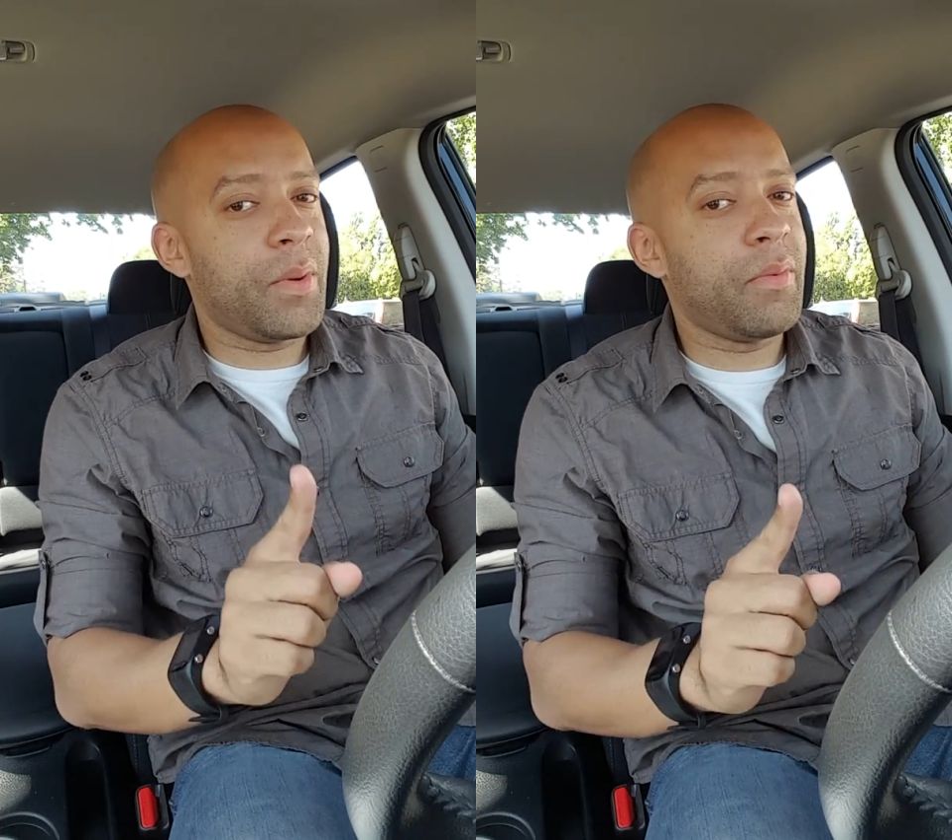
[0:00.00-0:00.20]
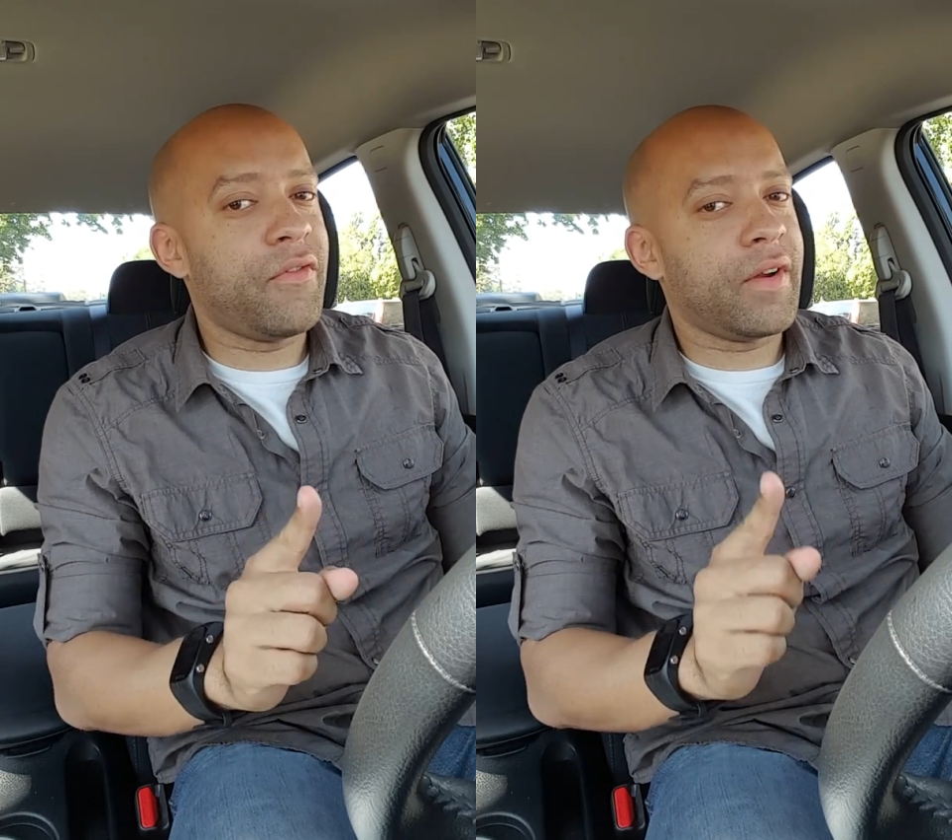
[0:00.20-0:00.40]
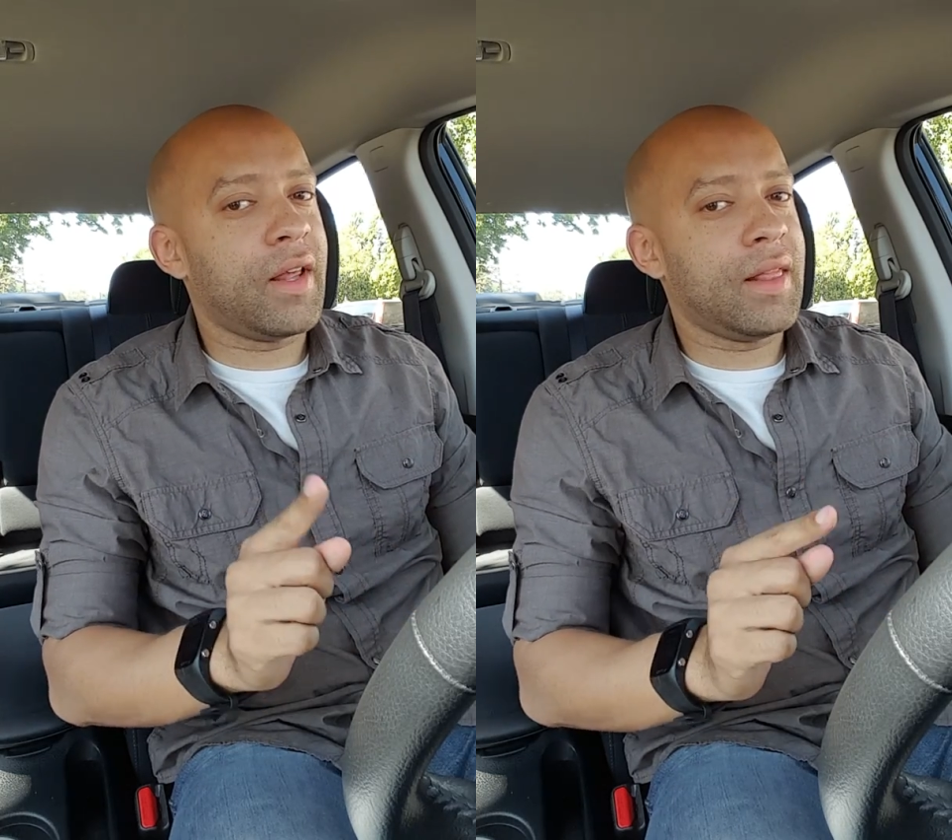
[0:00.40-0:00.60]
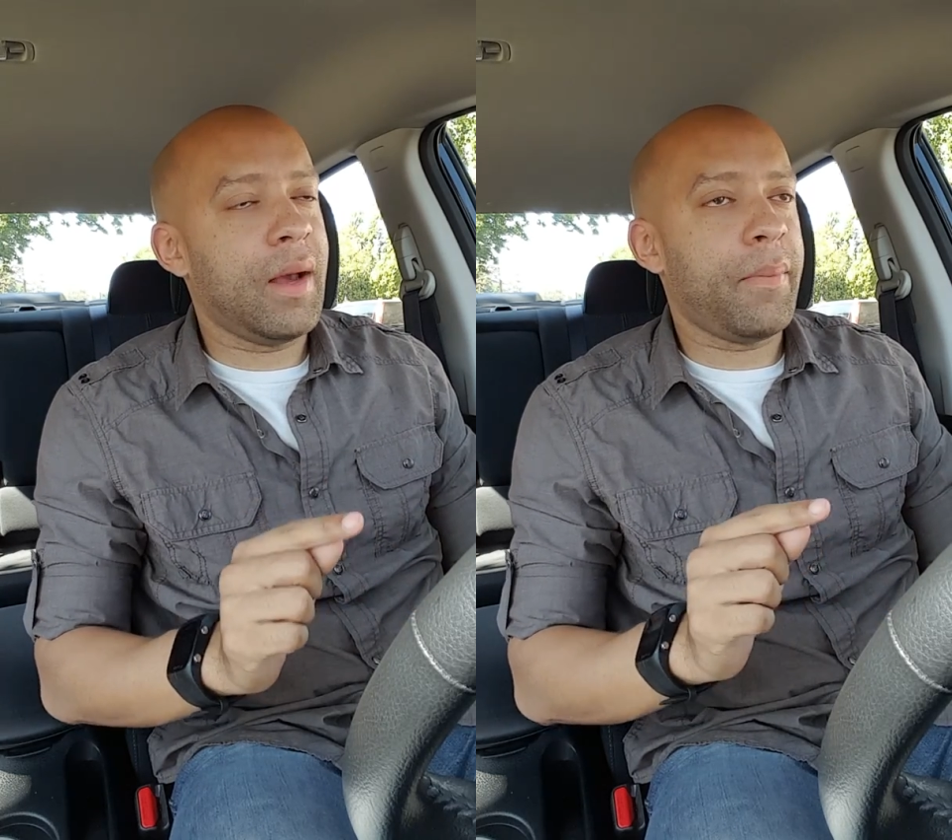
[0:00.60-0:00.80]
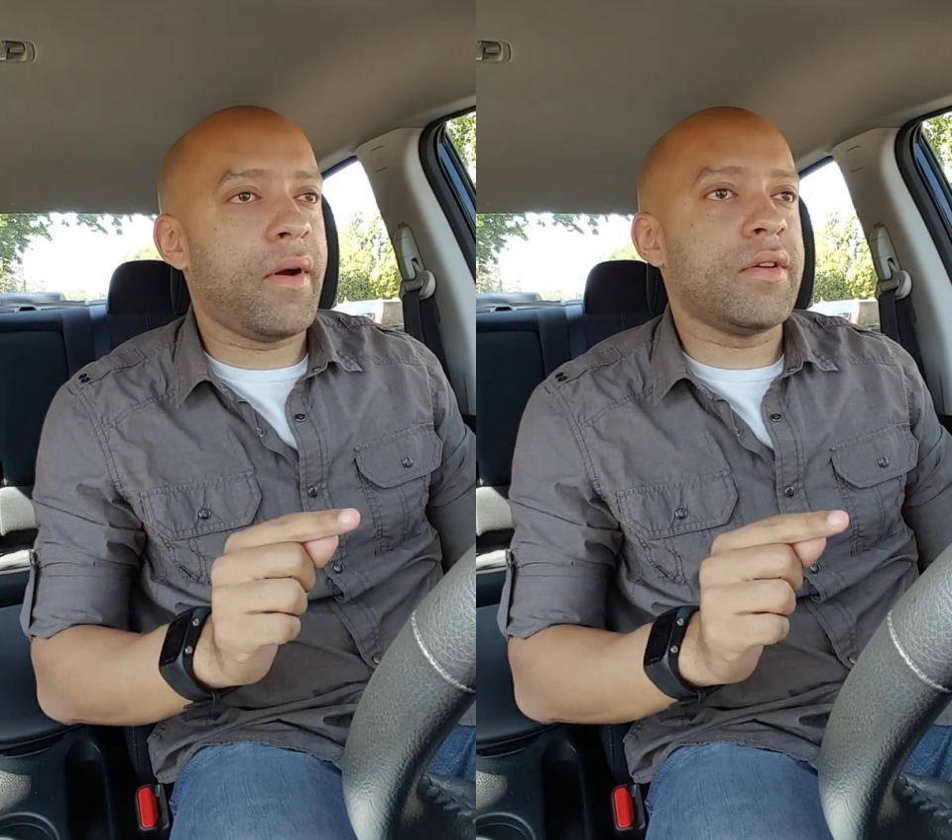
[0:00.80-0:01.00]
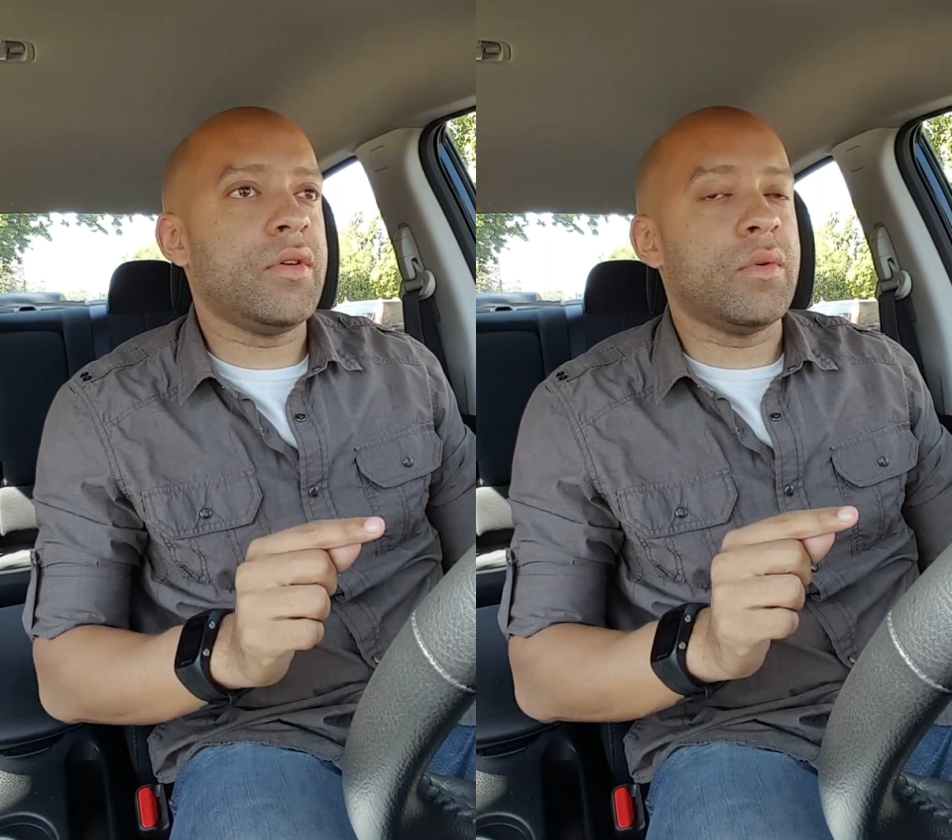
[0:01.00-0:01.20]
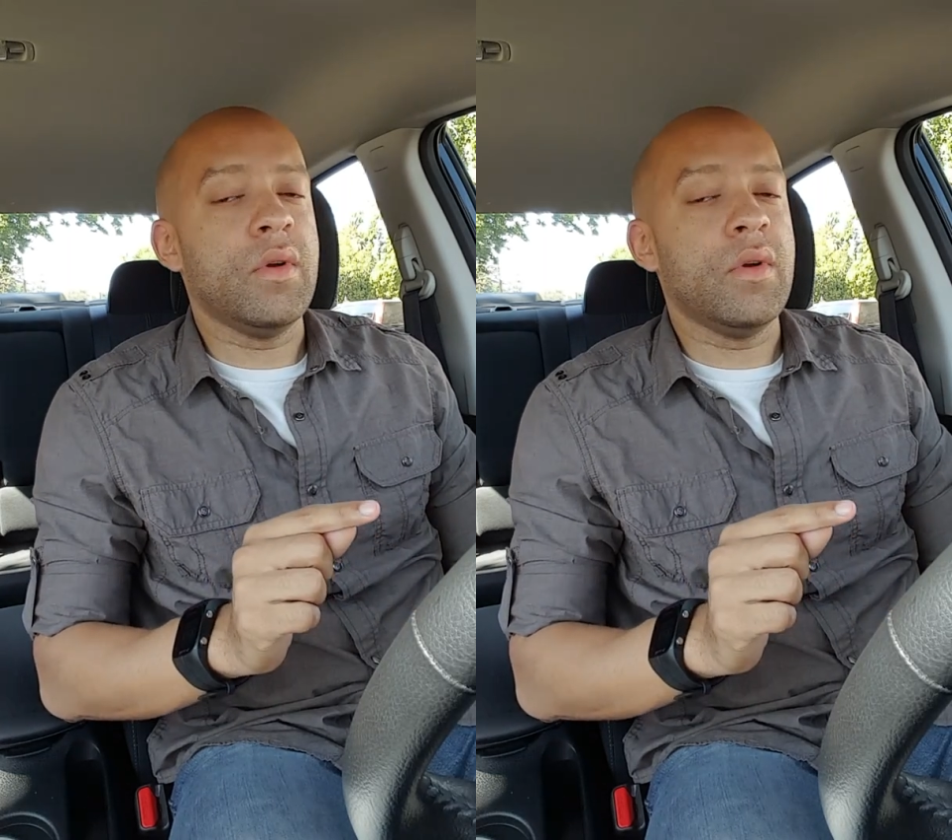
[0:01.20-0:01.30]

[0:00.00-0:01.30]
People forget that part too.